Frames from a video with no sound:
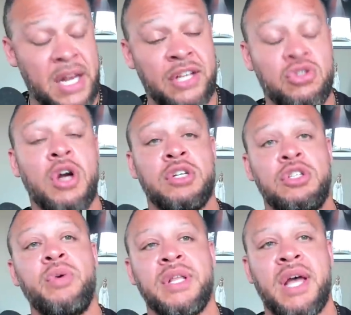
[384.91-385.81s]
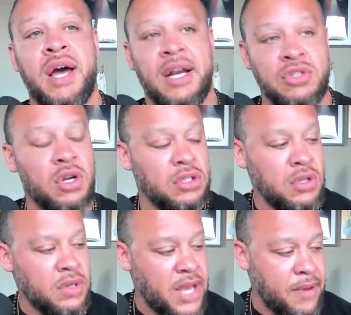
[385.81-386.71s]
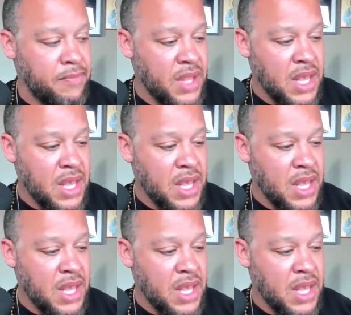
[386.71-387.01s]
And I started doing that. I started doing that.